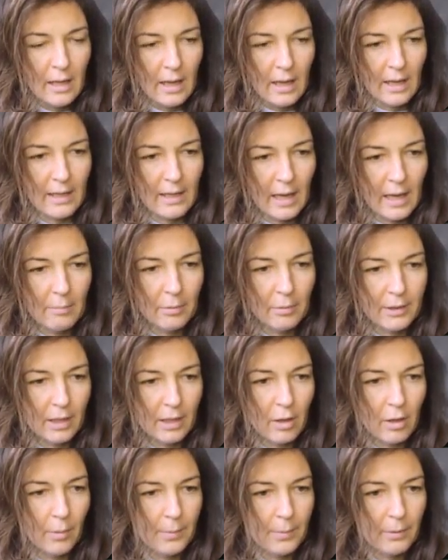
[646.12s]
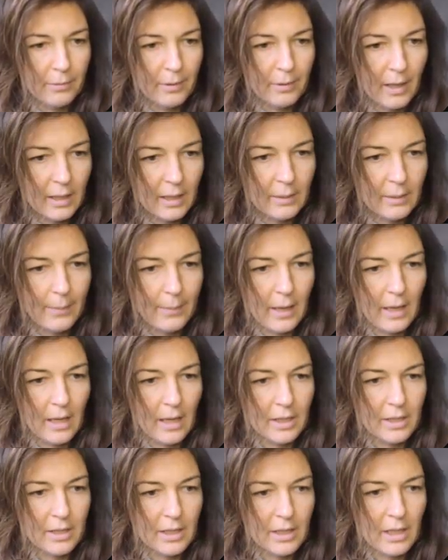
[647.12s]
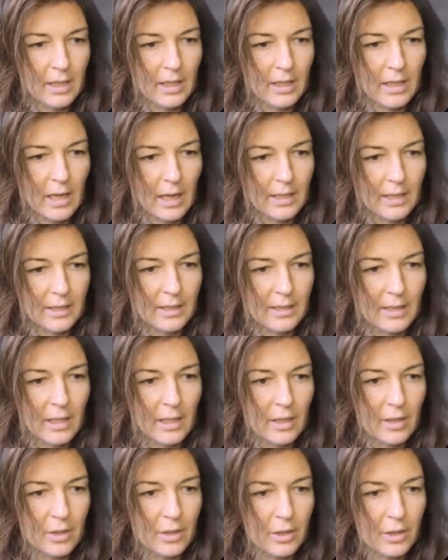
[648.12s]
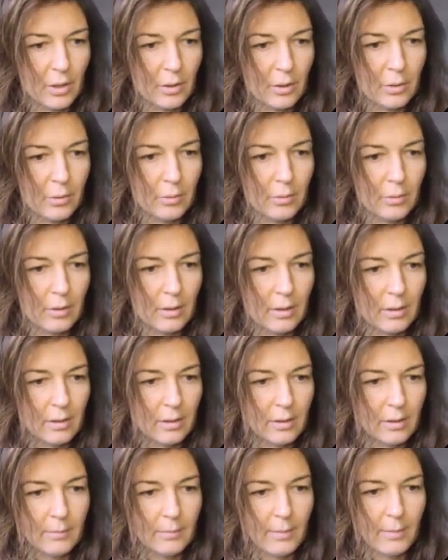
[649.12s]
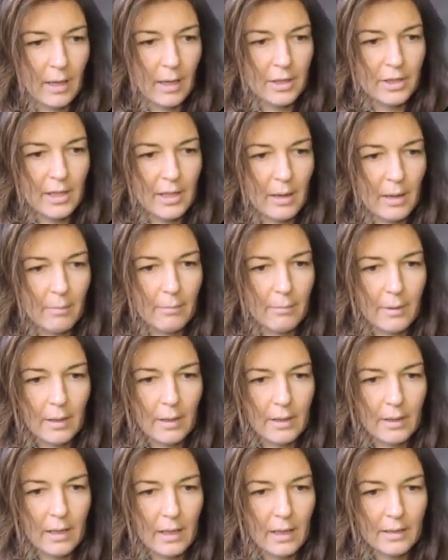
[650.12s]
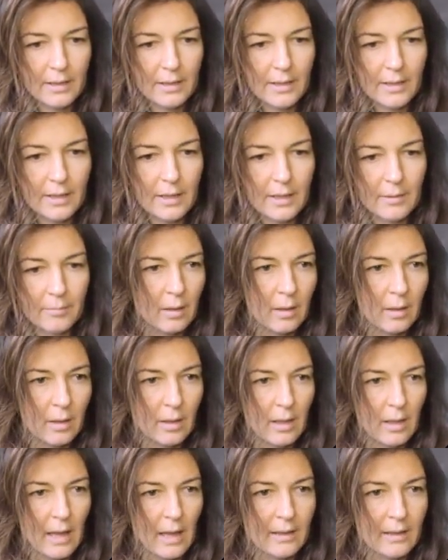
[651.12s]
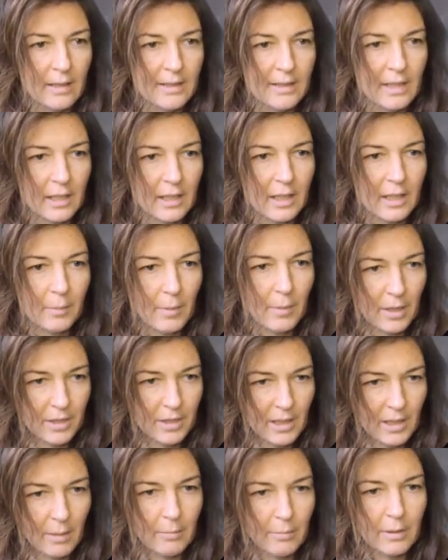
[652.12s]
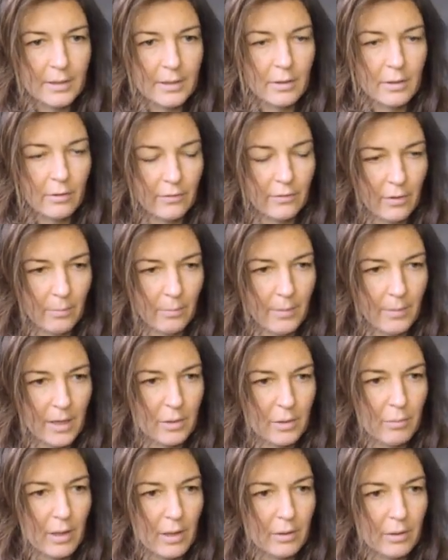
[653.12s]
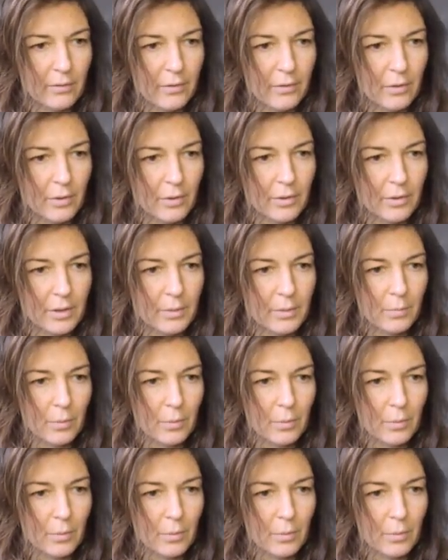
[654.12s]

Enable the copyright page, yes. Show page number, yes. Enter starting page number, so from page 1, of course.